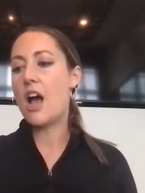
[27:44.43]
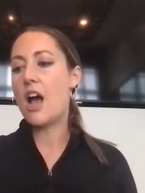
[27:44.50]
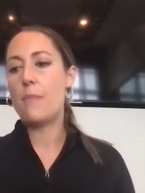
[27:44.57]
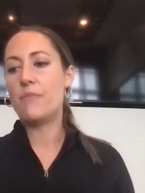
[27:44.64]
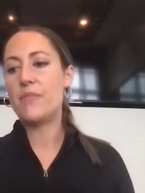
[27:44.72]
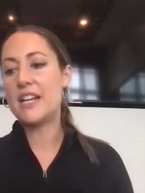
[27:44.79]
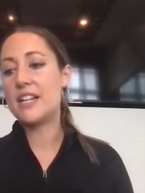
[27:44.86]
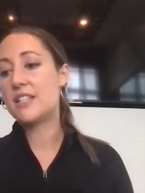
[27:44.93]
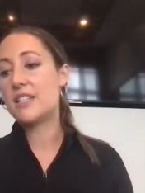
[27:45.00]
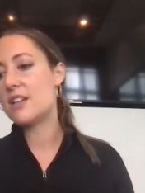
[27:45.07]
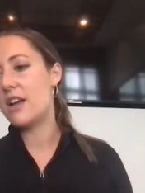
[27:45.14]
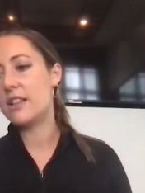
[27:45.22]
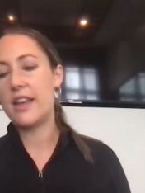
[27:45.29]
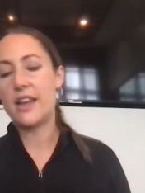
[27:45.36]
Um, and
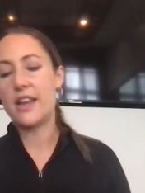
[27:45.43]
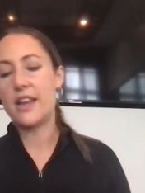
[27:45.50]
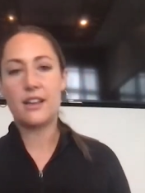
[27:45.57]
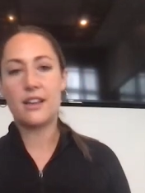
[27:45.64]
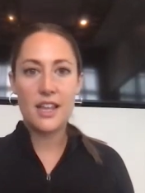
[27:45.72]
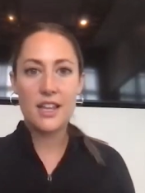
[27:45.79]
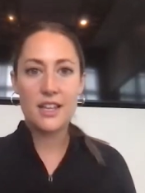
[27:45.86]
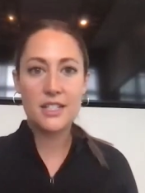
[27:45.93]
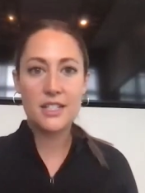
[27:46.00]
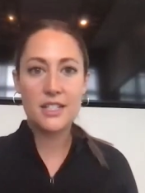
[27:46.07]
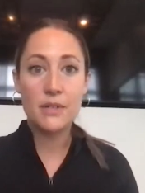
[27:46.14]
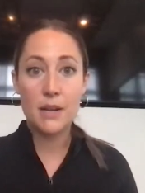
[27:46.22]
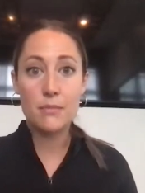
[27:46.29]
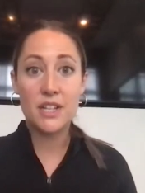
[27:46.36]
it's not like
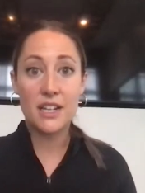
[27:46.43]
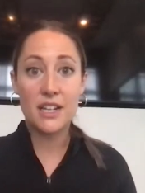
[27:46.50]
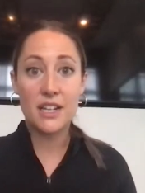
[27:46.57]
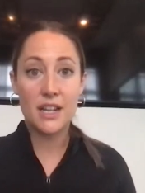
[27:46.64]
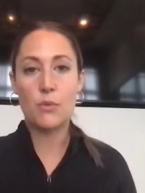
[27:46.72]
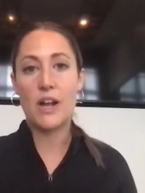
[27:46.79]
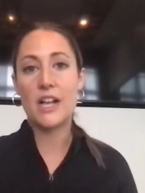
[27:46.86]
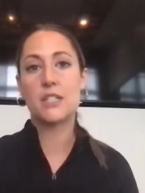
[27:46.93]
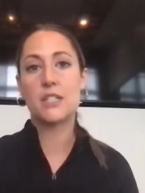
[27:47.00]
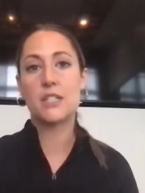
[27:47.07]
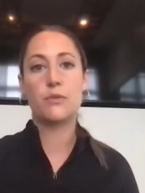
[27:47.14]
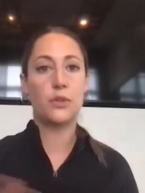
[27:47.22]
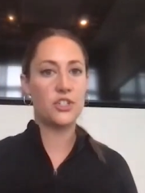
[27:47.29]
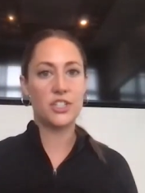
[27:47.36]
sometimes it can be
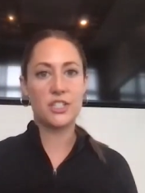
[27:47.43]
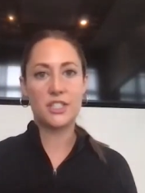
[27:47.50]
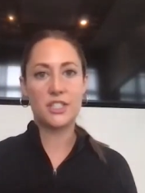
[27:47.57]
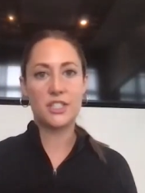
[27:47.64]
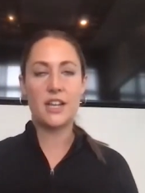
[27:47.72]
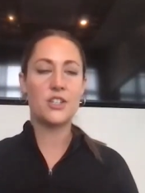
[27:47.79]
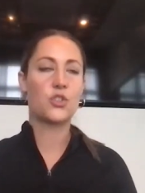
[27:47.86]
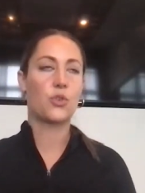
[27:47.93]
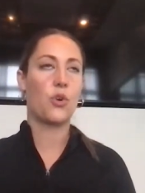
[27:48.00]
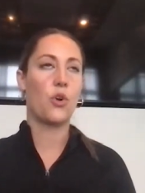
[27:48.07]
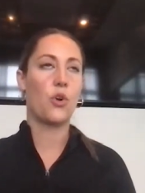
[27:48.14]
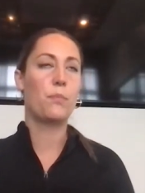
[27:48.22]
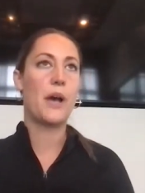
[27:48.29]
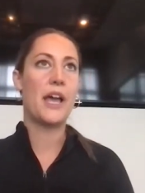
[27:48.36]
restful to just sit and
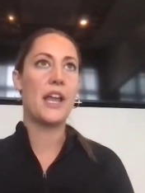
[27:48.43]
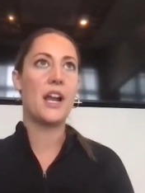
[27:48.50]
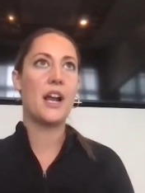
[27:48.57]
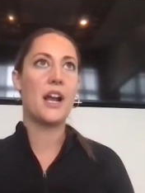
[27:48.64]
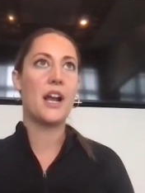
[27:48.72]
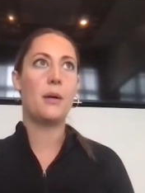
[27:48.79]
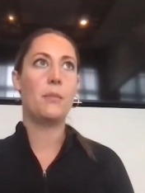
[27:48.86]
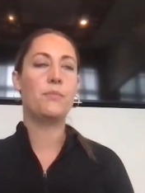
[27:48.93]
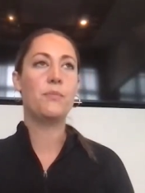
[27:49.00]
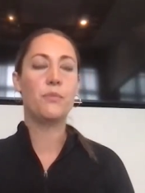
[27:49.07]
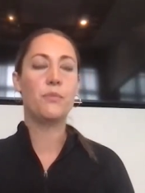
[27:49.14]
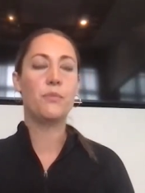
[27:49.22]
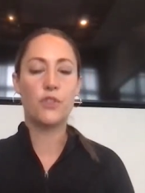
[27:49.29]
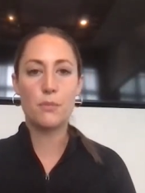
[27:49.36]
scroll, but
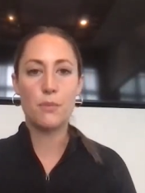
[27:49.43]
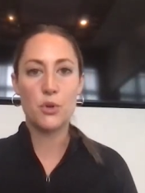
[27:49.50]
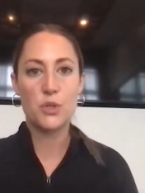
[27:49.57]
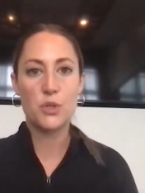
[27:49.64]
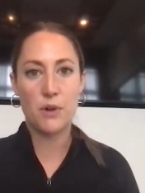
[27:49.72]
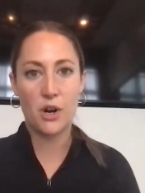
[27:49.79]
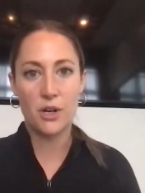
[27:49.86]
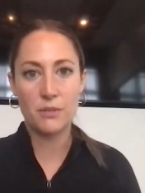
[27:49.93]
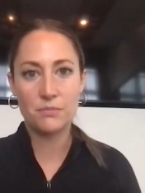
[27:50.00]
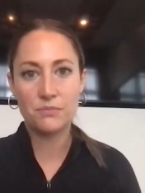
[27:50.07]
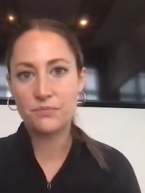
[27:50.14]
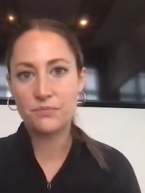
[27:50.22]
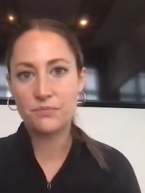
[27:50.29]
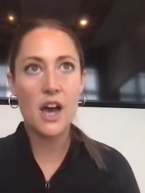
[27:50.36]
um, for the most
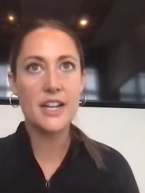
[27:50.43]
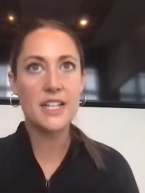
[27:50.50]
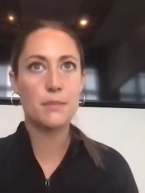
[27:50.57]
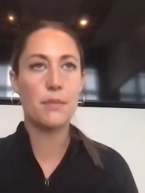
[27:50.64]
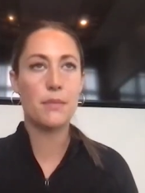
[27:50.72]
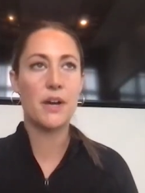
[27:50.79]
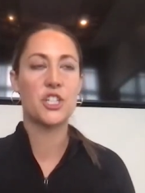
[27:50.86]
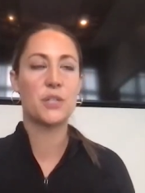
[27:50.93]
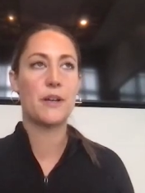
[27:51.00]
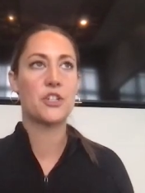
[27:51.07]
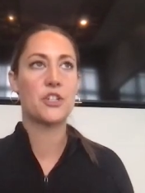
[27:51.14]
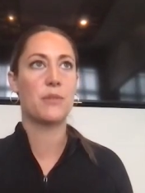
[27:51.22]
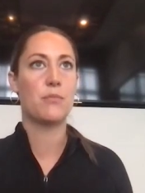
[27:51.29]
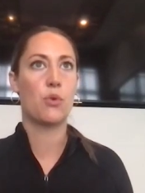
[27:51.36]
part, not as much,
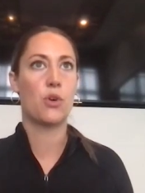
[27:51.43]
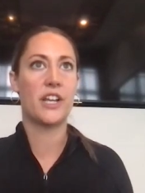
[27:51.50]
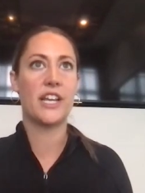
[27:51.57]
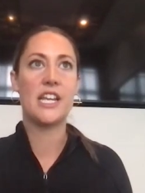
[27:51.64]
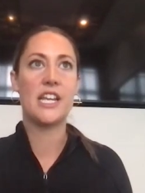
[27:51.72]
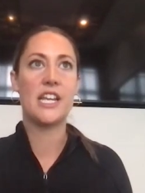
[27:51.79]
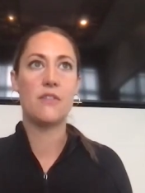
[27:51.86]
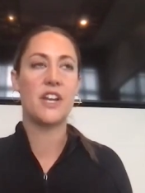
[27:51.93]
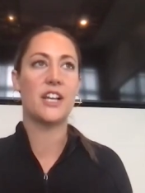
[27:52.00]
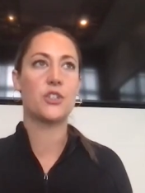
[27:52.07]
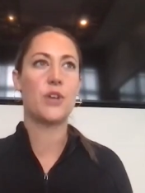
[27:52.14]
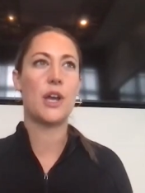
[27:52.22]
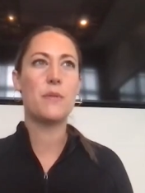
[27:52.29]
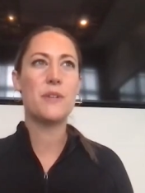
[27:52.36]
especially morning and
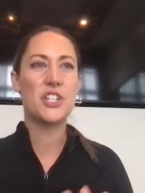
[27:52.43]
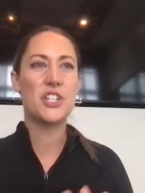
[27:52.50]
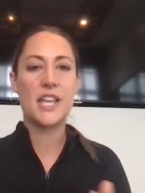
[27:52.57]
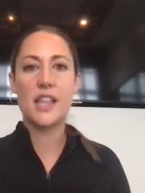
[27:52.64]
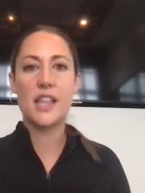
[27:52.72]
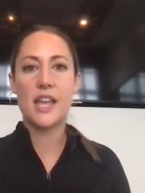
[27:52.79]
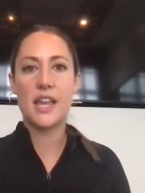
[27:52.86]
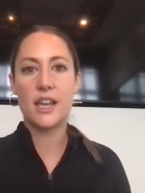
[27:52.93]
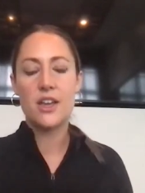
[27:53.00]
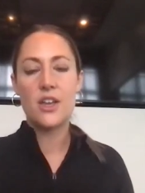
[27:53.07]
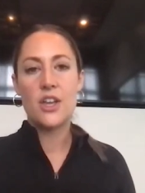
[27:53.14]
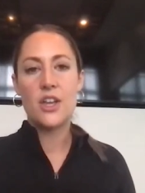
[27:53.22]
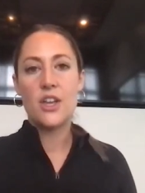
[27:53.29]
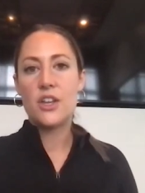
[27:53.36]
evening. So I would just say
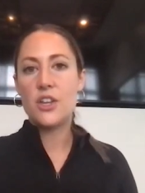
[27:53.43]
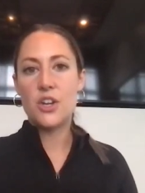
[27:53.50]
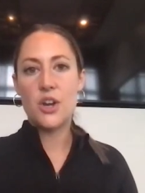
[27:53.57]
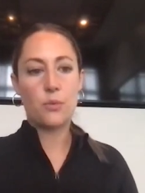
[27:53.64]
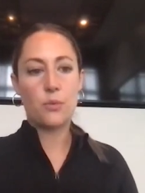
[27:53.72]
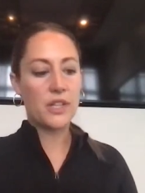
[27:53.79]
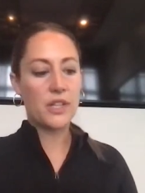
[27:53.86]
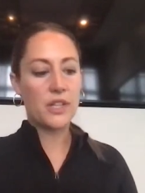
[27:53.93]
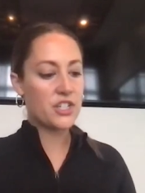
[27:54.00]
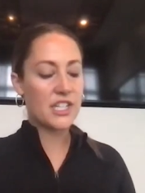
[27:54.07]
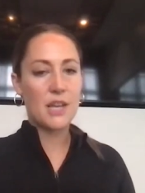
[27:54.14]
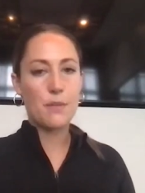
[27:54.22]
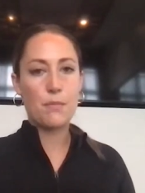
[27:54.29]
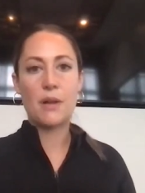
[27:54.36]
like you know, really
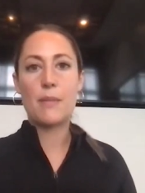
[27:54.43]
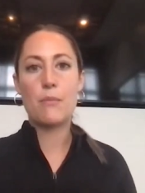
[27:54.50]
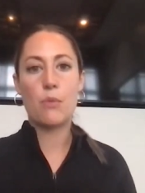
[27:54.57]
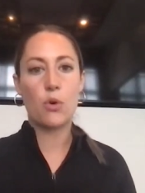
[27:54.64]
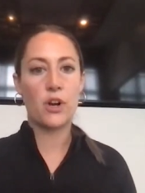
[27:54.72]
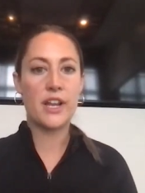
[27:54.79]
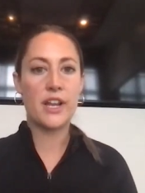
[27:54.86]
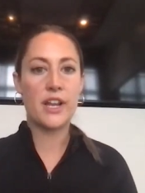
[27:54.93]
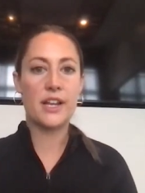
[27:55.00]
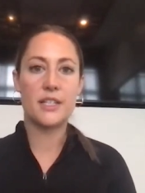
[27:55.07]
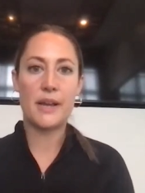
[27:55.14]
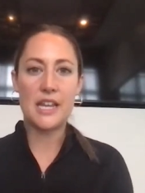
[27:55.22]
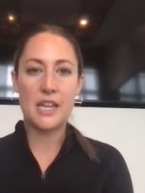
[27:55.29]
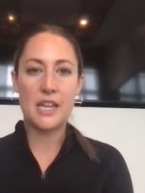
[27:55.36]
just keeping my mornings
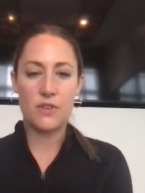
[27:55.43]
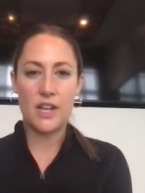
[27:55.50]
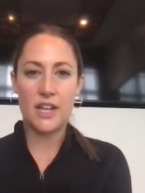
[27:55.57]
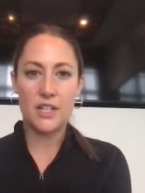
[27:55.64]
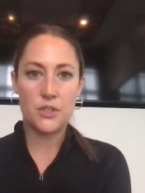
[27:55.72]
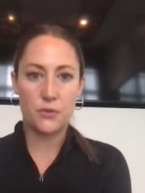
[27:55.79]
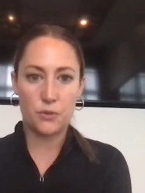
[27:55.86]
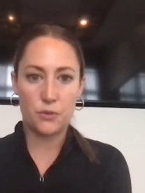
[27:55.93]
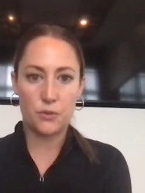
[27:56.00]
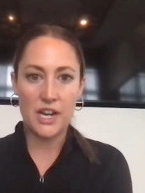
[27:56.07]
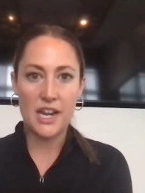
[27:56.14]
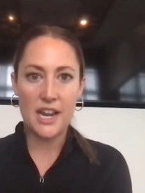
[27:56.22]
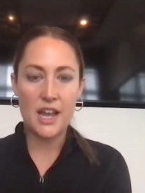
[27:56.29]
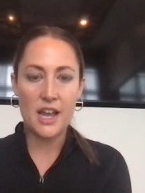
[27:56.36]
and my evenings
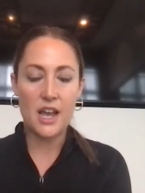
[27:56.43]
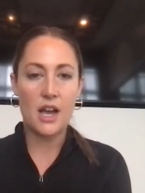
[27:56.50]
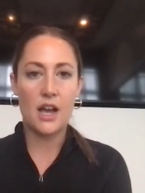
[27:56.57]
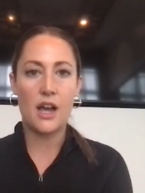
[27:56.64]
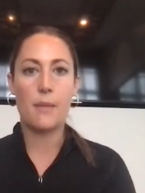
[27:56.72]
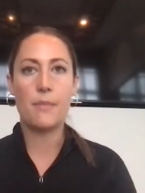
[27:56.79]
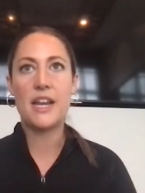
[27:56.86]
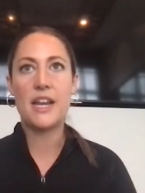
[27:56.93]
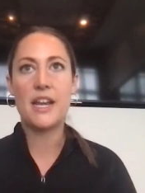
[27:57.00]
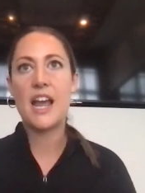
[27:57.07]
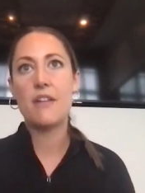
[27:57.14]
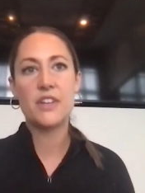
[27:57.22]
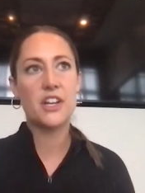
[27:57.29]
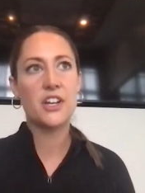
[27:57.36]
free um, and
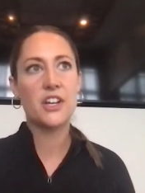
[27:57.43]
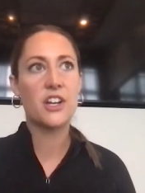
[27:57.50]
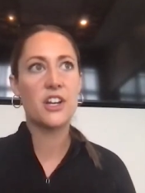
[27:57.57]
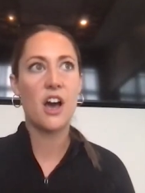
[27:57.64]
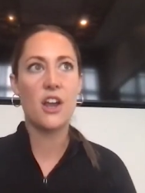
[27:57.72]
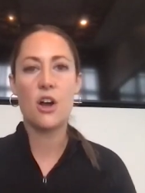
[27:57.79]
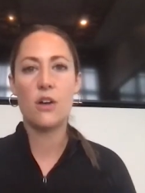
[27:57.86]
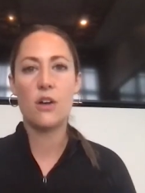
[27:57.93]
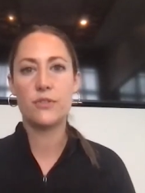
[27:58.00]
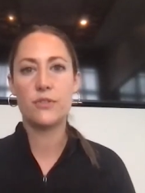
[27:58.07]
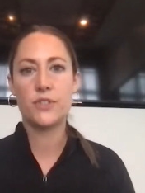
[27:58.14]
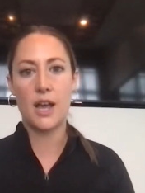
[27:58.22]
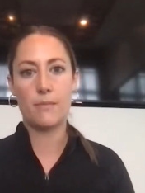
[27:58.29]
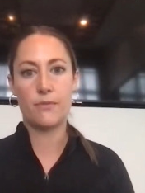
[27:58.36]
having a good cutoff
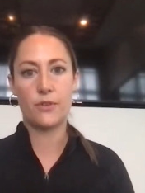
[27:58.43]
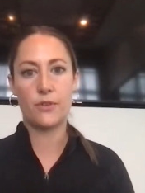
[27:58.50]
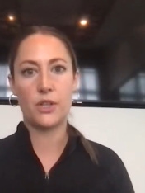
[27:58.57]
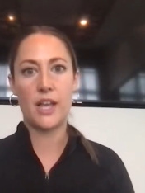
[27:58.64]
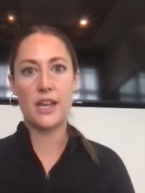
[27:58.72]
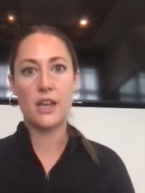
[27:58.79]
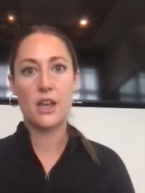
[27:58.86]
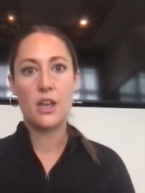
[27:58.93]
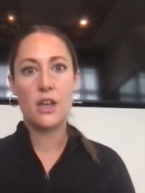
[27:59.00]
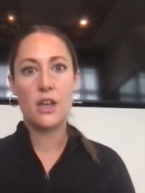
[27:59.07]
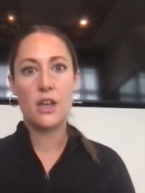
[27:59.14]
time for like,